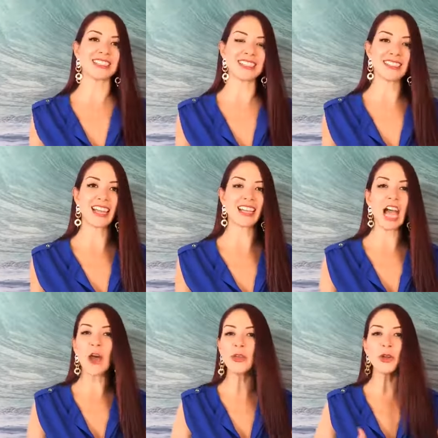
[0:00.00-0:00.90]
understand
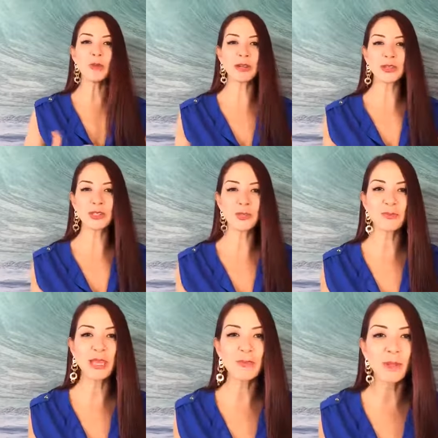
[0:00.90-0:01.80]
how you come across to
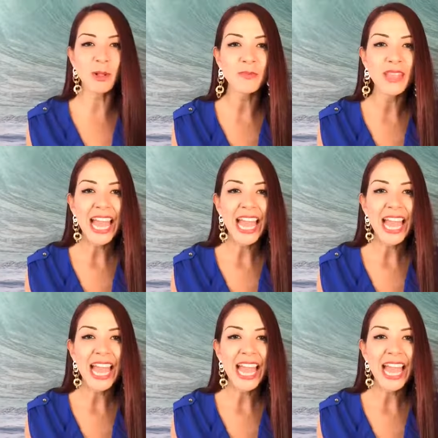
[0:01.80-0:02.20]
people.